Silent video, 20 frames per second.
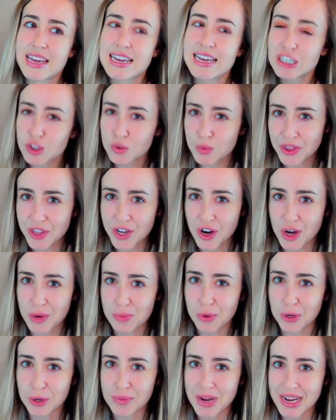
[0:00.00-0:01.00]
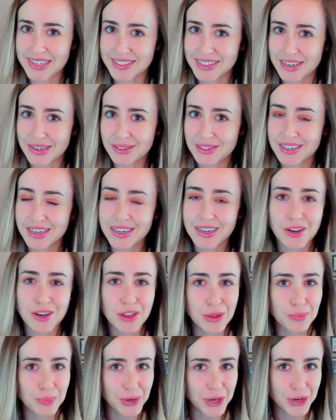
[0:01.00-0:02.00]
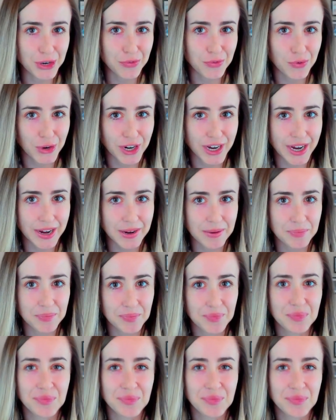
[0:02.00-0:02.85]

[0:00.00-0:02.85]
Here's what the onboard mic sounds like on the Brio 4K.